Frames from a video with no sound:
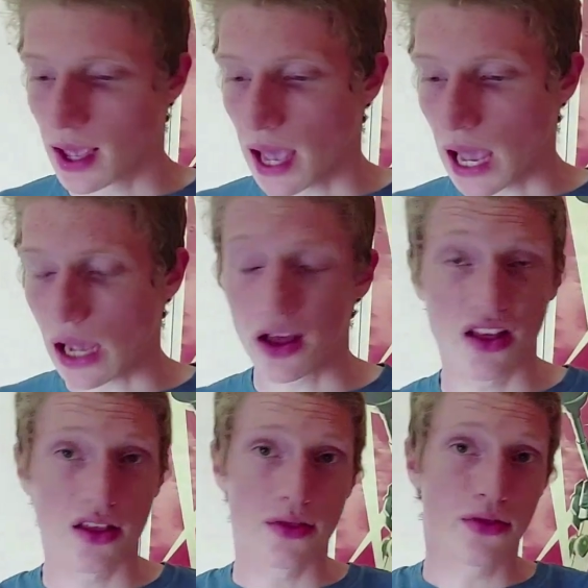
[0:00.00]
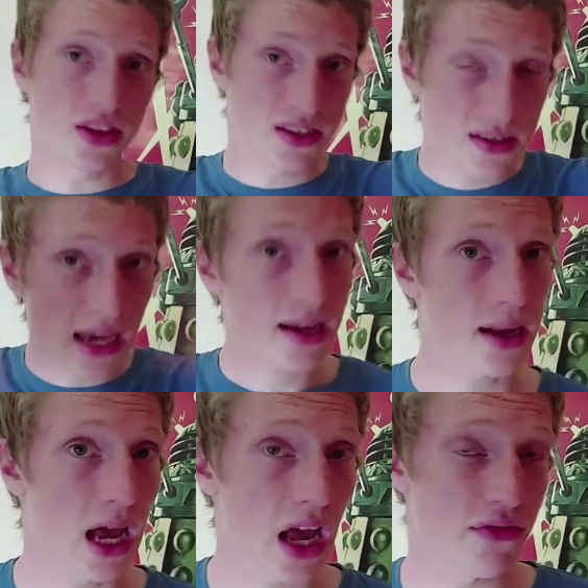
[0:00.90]
Uh, the second
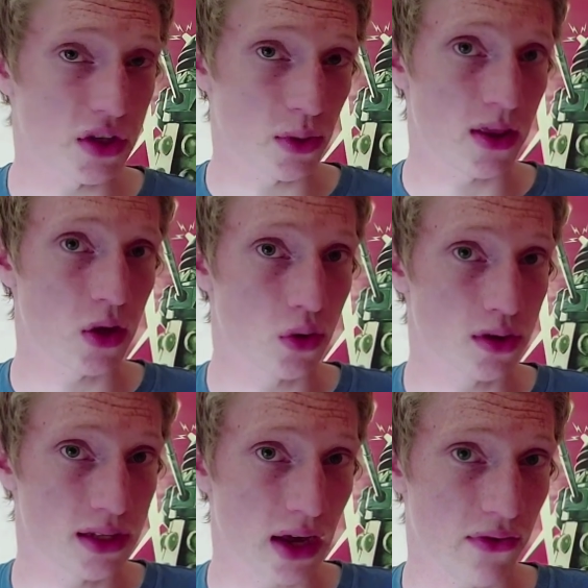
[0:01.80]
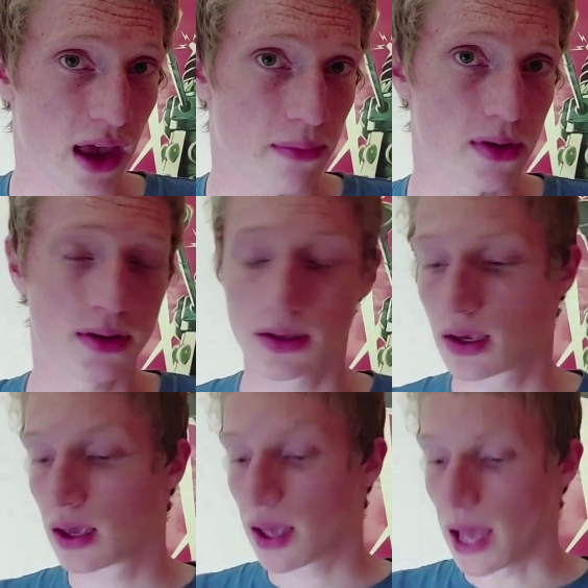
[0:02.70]
half is where the good stuff happens.
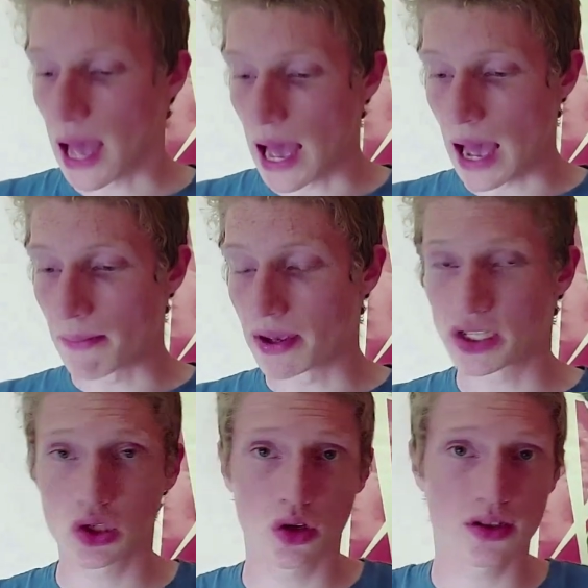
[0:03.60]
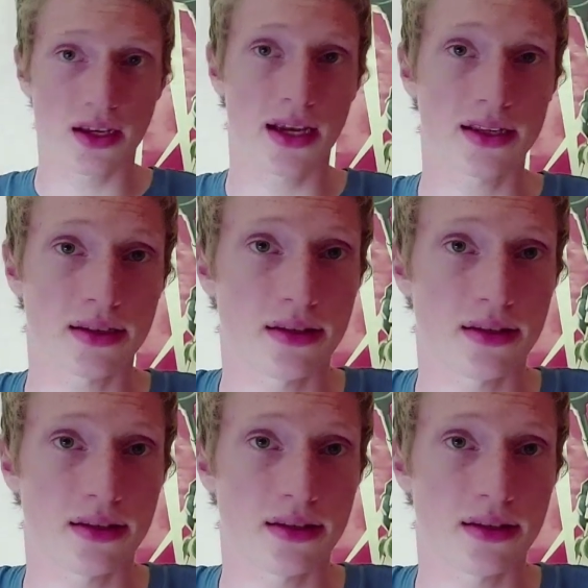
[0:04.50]
Um, as soon as it hits